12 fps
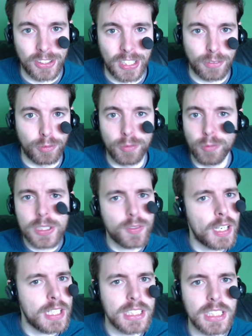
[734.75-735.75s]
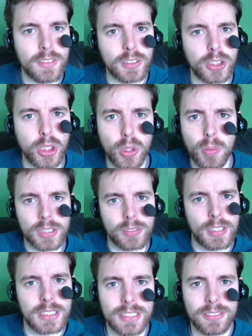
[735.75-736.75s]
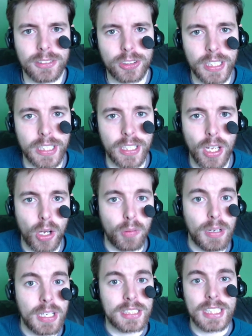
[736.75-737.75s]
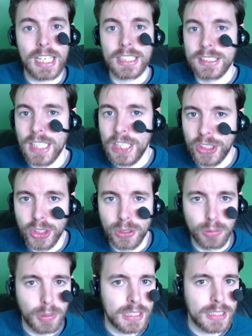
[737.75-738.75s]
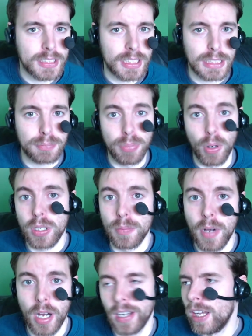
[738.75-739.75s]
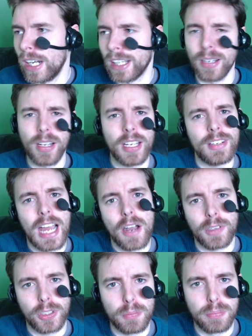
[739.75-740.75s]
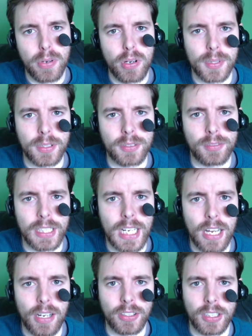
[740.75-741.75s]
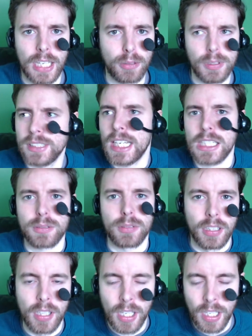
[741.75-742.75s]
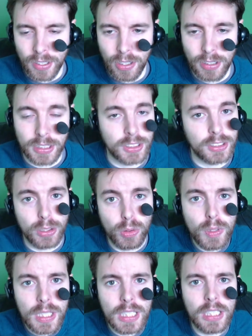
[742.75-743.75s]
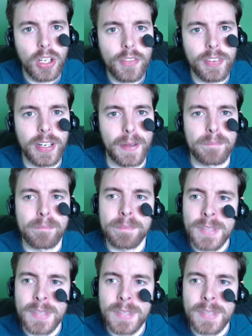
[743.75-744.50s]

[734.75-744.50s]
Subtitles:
You're like, when's Resident Evil 2? When's Resident Evil 3? When's the next Tenchu? When's the next Pokemon? Like, I'm not even halfway through Pokemon right now, and you're like, when's the next one? You know, because you're really loving it.